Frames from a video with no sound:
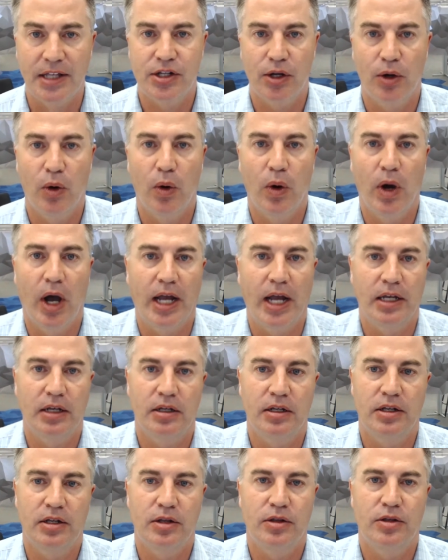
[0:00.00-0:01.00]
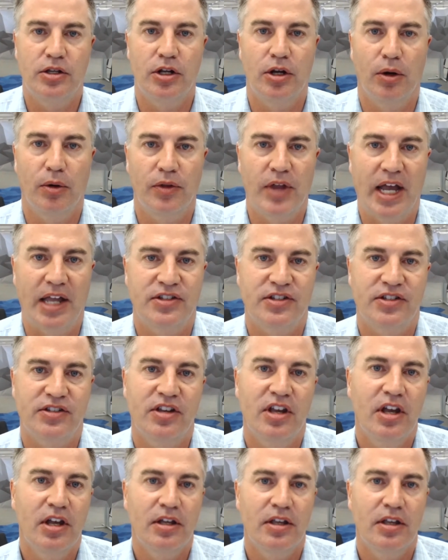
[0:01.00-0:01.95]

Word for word: So I, you know, that's,